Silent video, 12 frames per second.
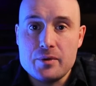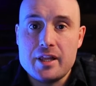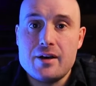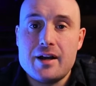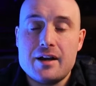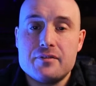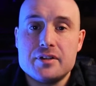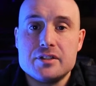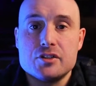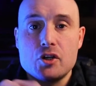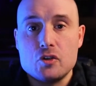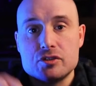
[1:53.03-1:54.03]
without having
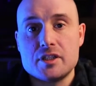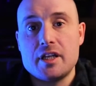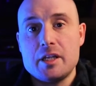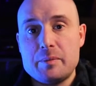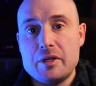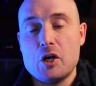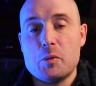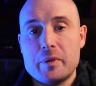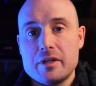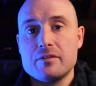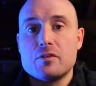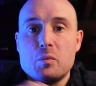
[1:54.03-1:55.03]
to constantly be
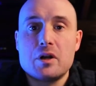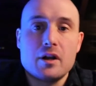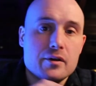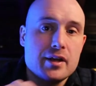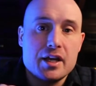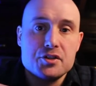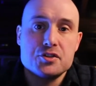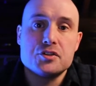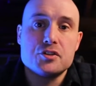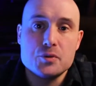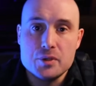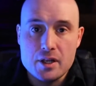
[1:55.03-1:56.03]
hopping from one location
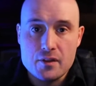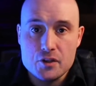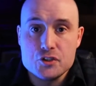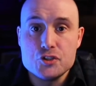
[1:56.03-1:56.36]
to another